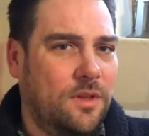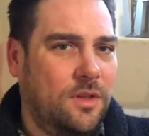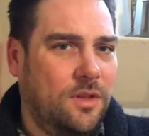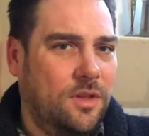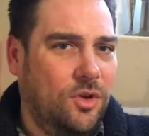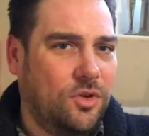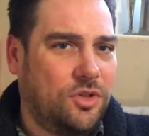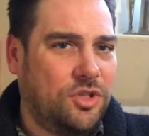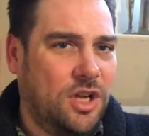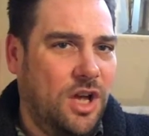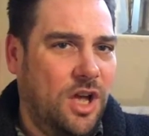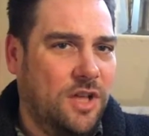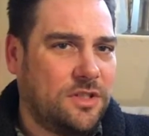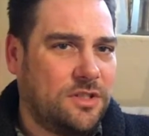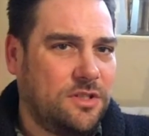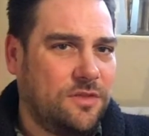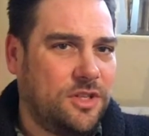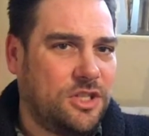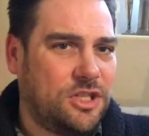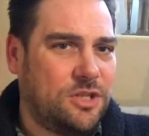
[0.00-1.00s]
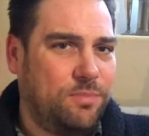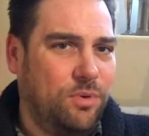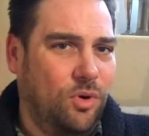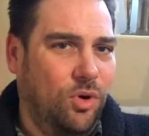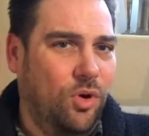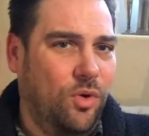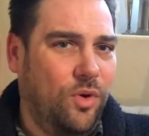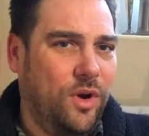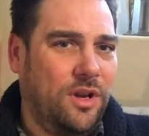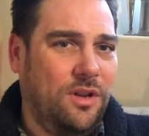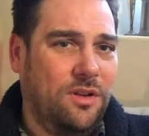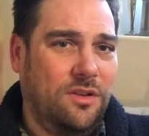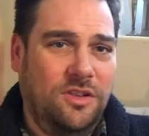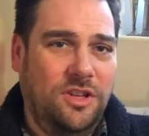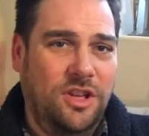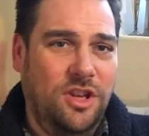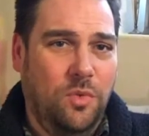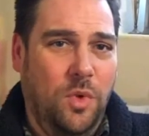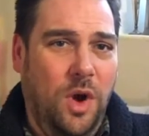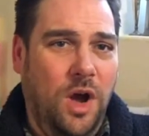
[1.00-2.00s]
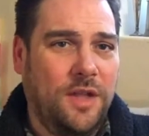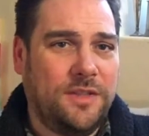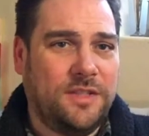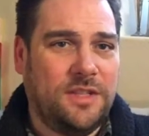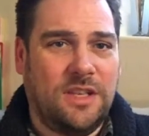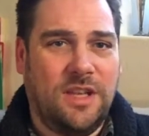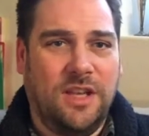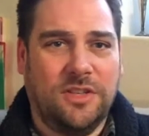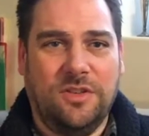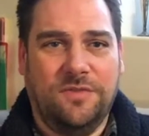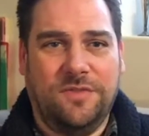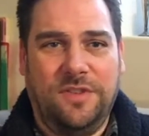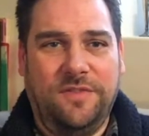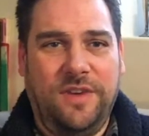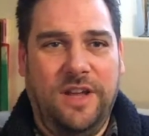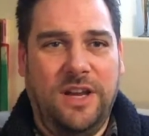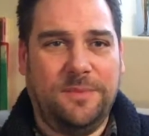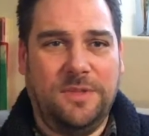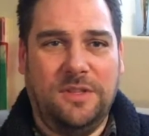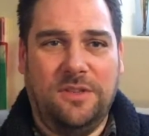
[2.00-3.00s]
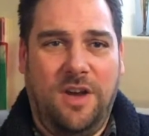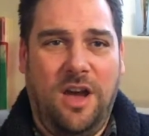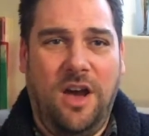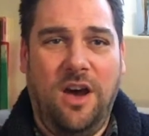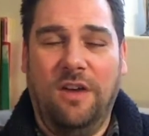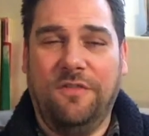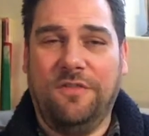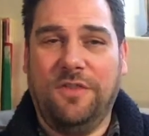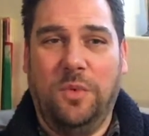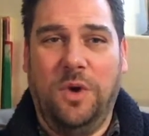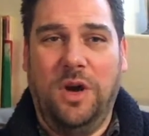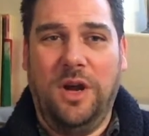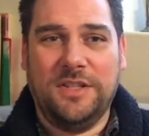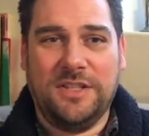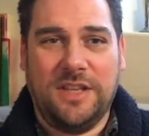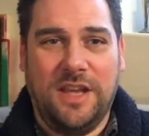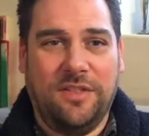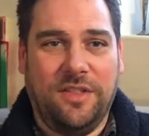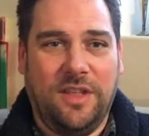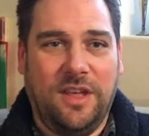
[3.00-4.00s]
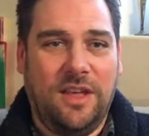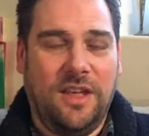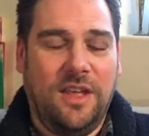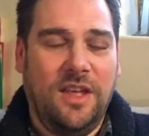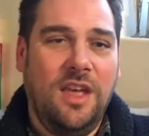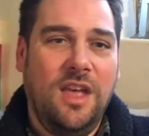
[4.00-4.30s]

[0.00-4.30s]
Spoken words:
your chances of exploring new wines. It cuts off the availability of half the wines out there.